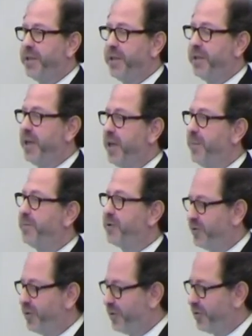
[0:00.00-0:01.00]
in the
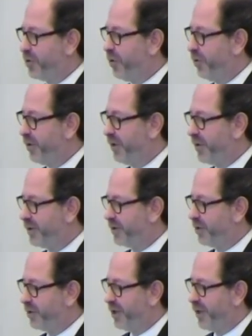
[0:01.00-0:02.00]
so-called uh,
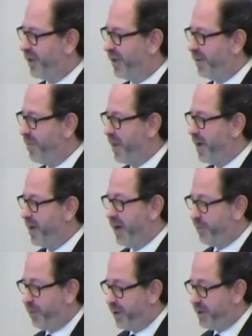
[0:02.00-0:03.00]
social
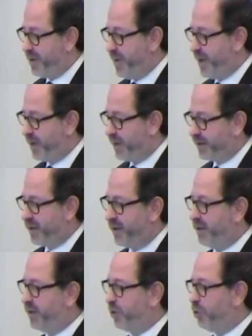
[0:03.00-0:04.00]
policymakers
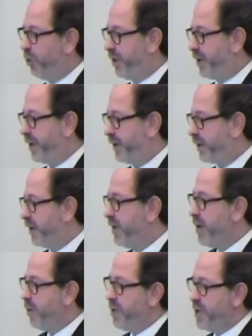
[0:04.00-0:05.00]
toolkit.
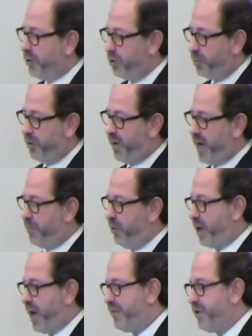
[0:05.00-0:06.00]
We need to provide
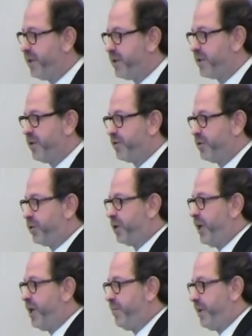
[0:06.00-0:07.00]
more evidence of
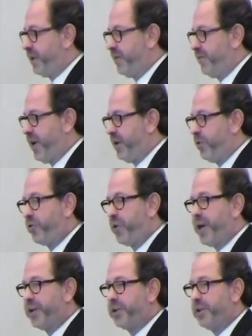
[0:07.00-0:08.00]
social impact and value
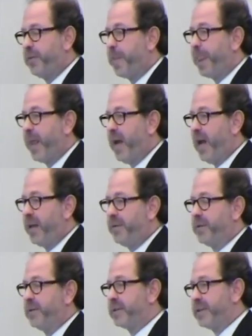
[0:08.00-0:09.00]
creation and
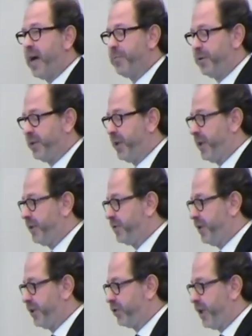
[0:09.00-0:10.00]
some of the
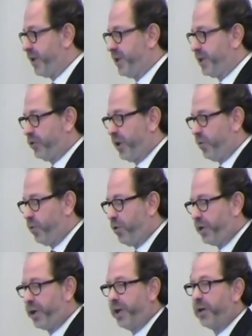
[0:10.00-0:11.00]
international organizations are
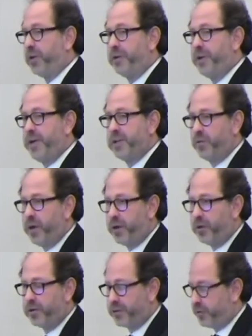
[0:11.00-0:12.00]
working on this. We are
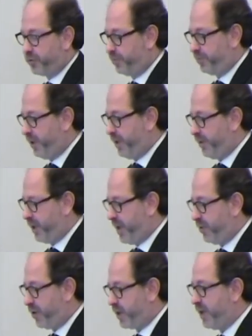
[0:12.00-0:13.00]
also giving
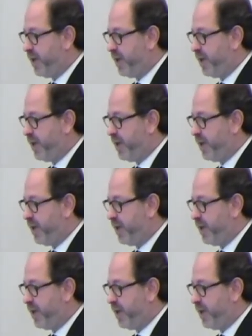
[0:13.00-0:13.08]
our